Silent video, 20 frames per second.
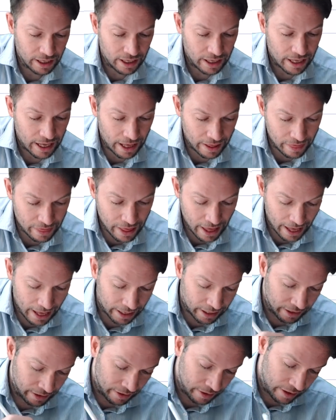And
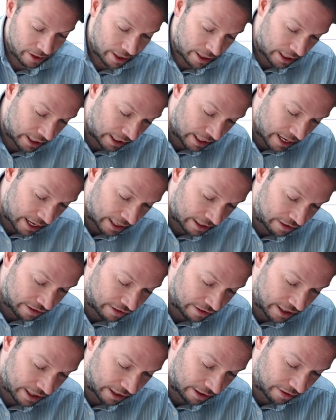then he adds
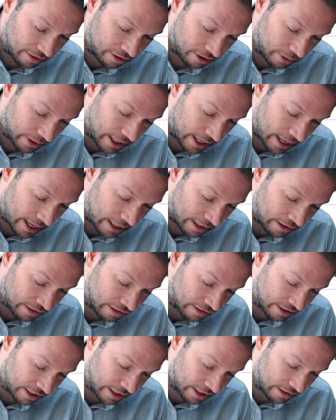6. So he adds
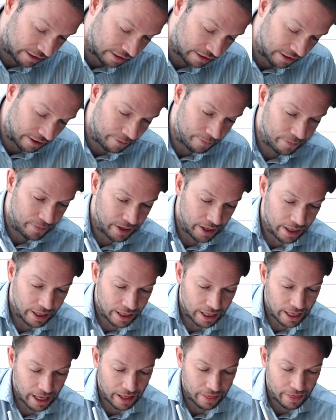6,
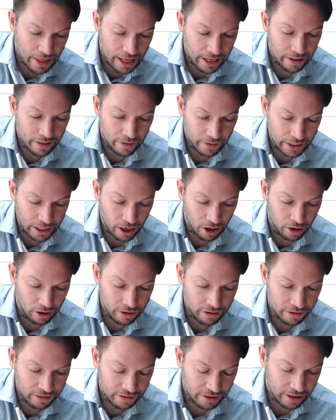and then the
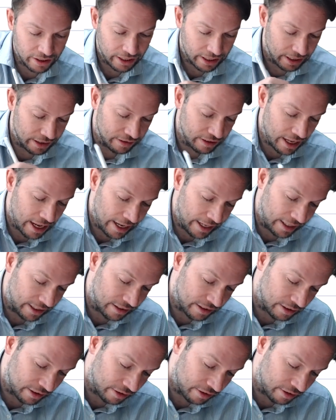answer is 8.